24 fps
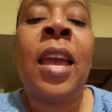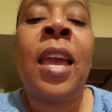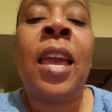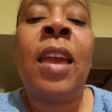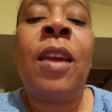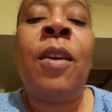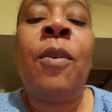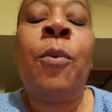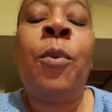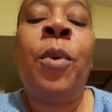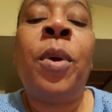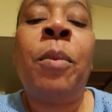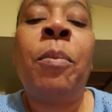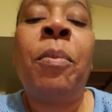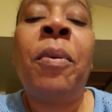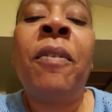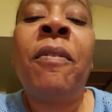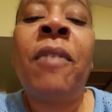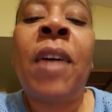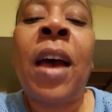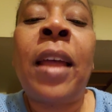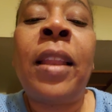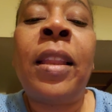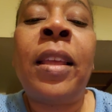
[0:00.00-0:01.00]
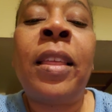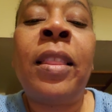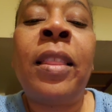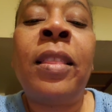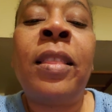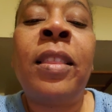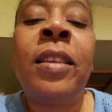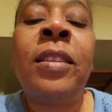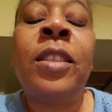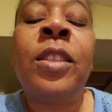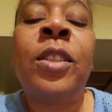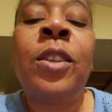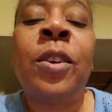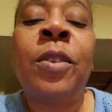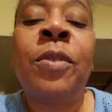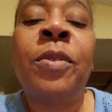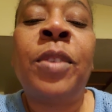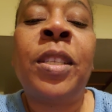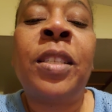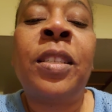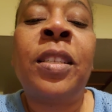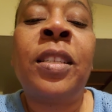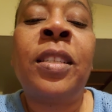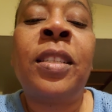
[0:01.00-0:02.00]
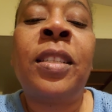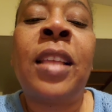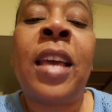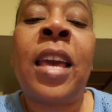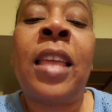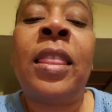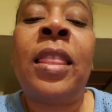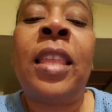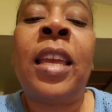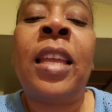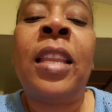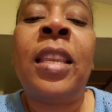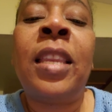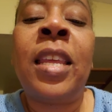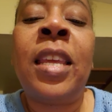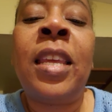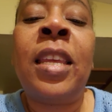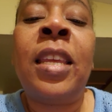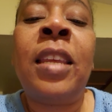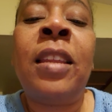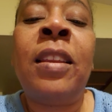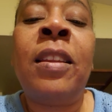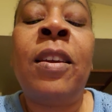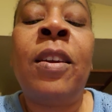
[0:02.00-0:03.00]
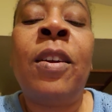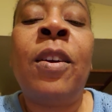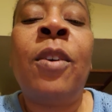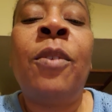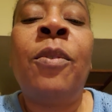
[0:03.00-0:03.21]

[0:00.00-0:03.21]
and we're providing the services that they need